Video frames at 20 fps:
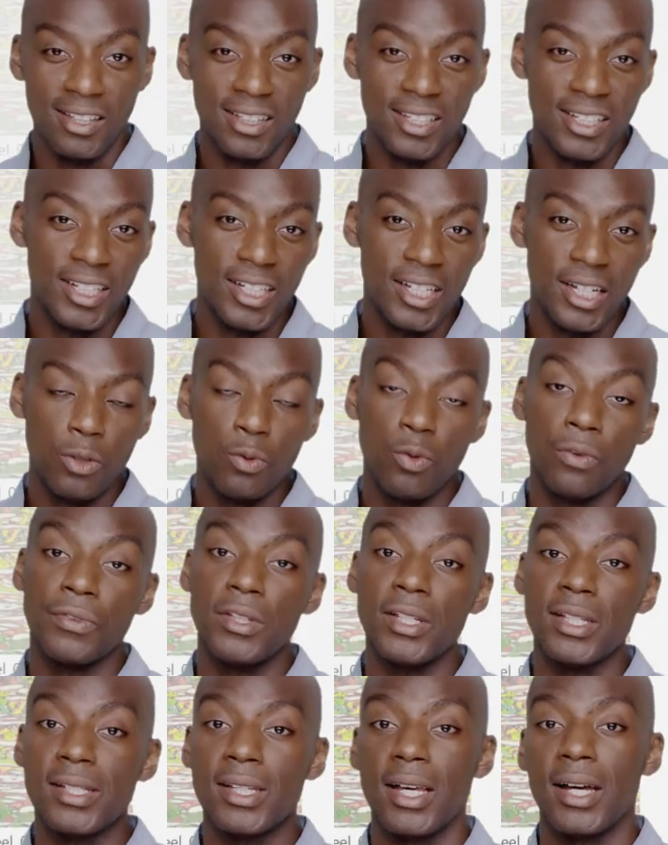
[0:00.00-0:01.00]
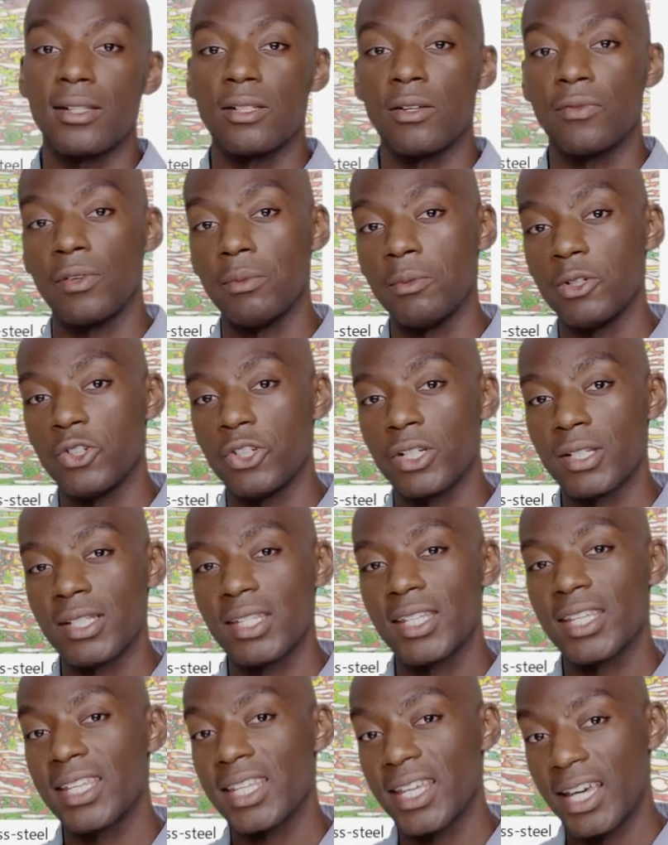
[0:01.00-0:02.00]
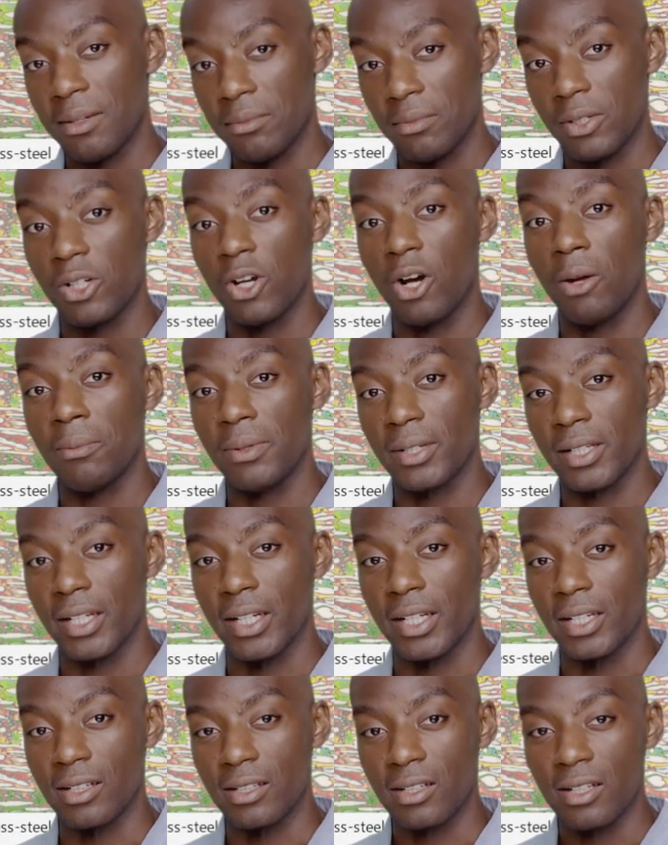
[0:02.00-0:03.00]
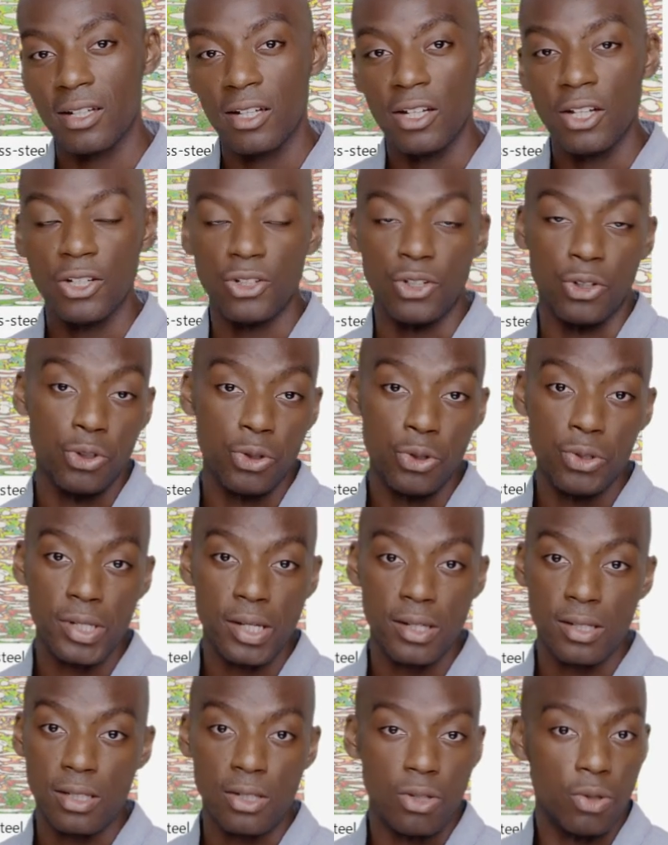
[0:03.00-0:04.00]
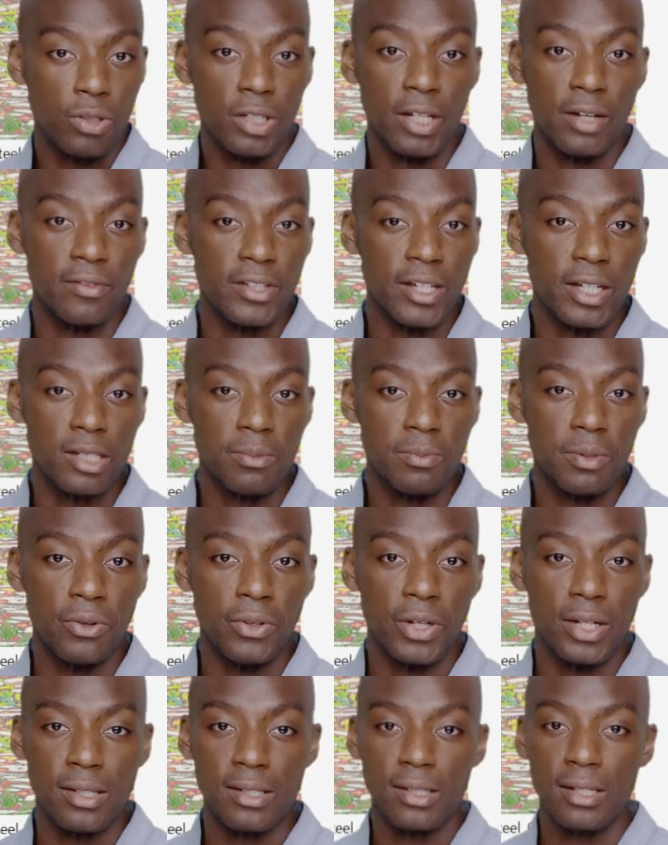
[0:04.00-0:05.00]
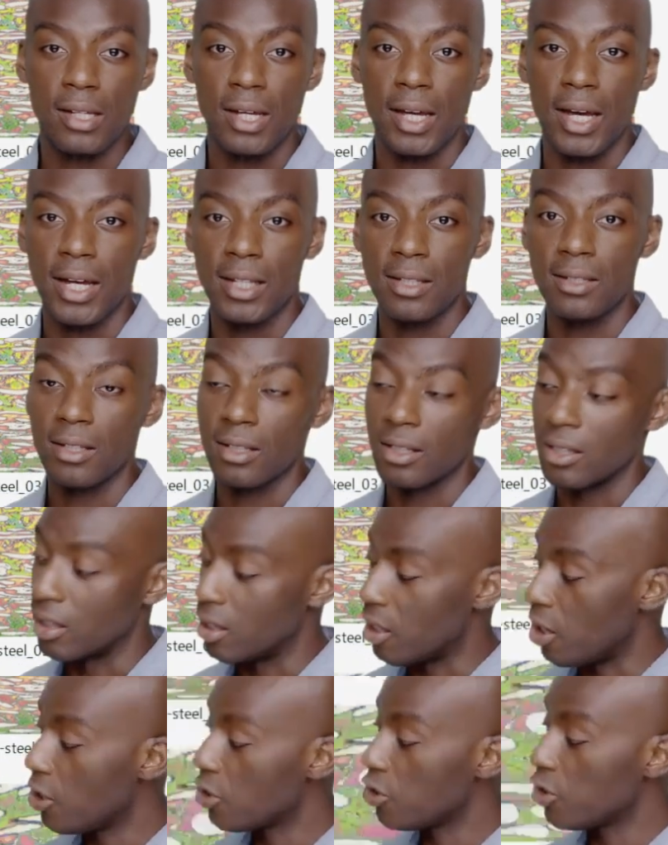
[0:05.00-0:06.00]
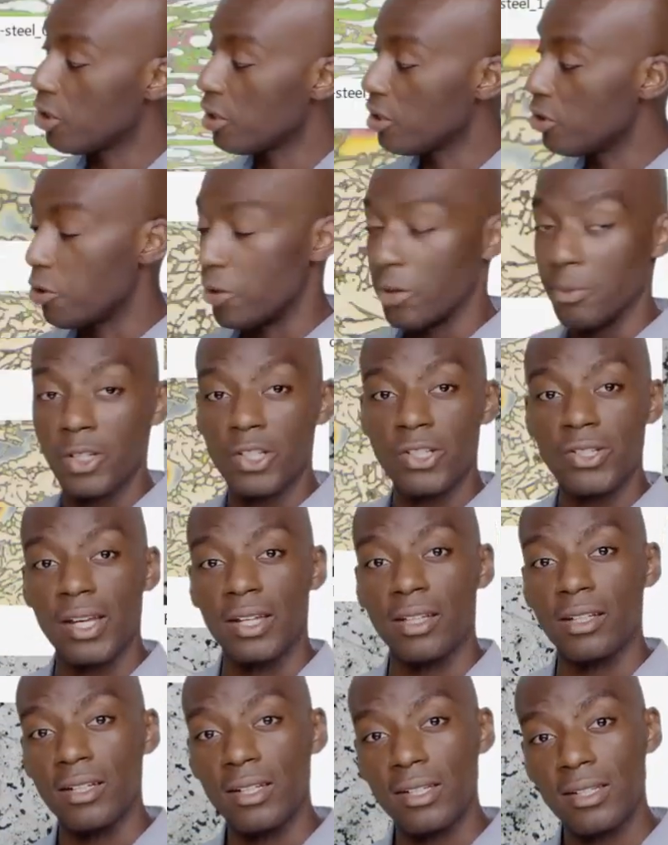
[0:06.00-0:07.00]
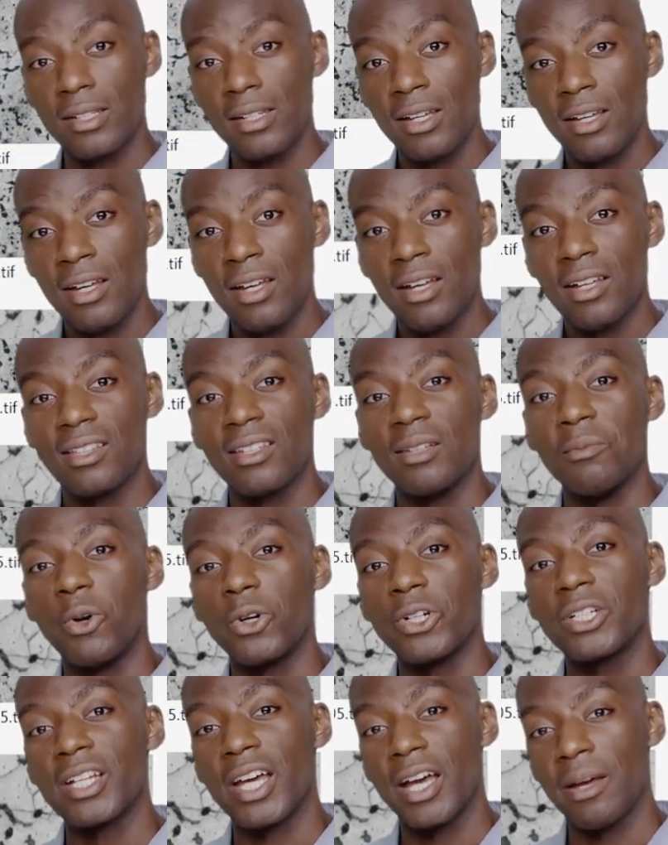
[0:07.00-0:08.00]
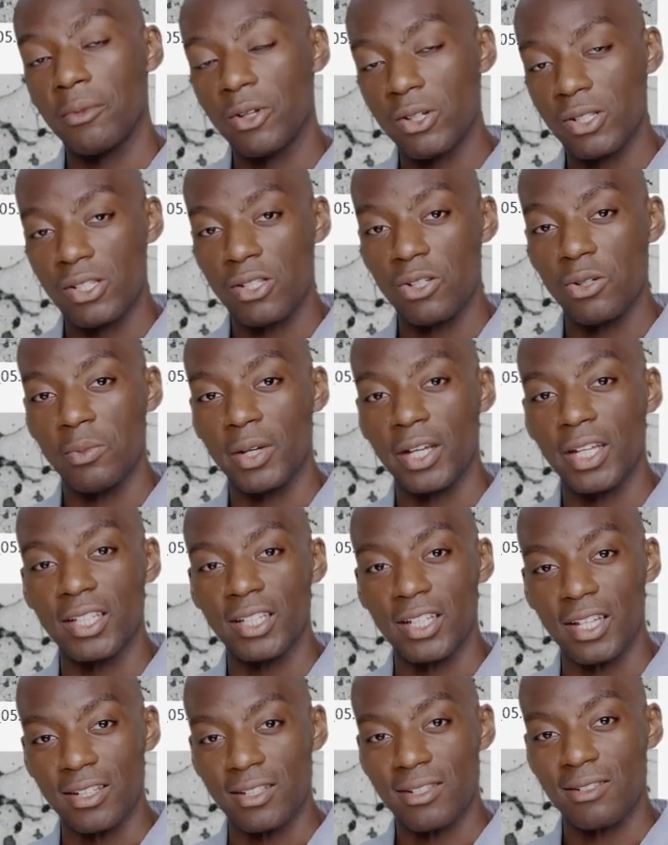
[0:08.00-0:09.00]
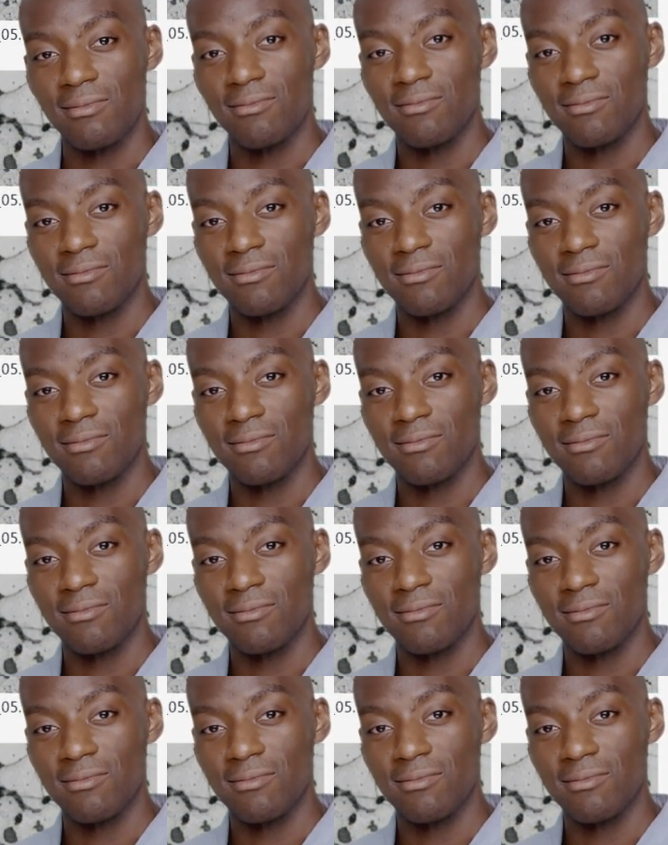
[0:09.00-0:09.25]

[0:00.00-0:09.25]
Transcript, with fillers: Dealing with these kinds of images can be complicated, your users don't have the experience and the larger your image set is, the more time consuming it gets.